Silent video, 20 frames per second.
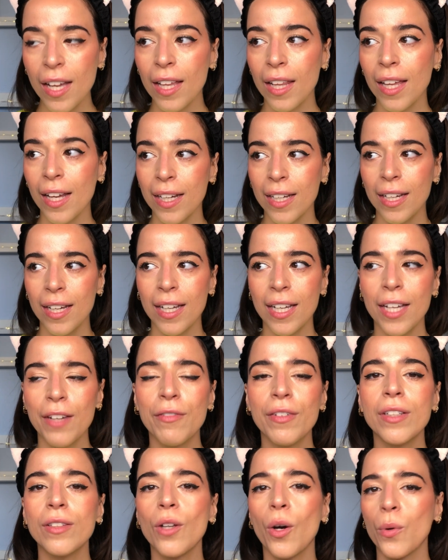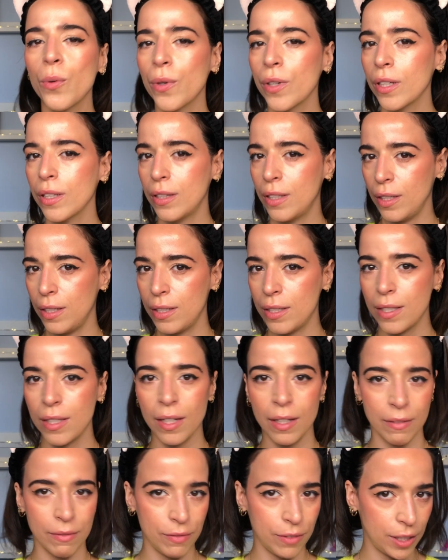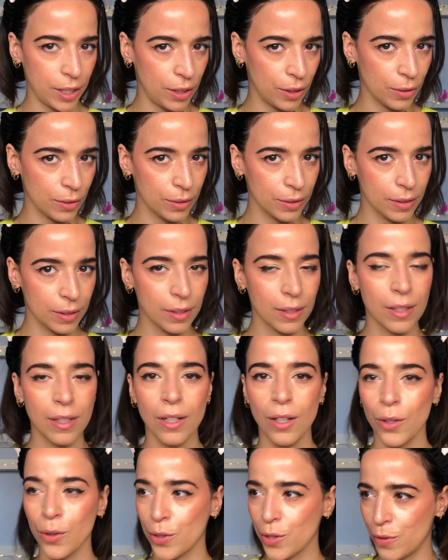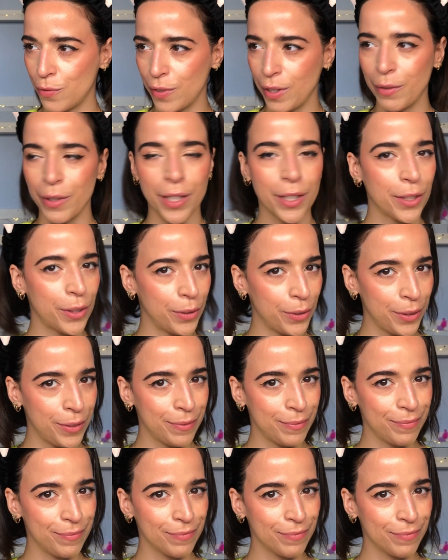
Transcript: like even though this in video looks very cute,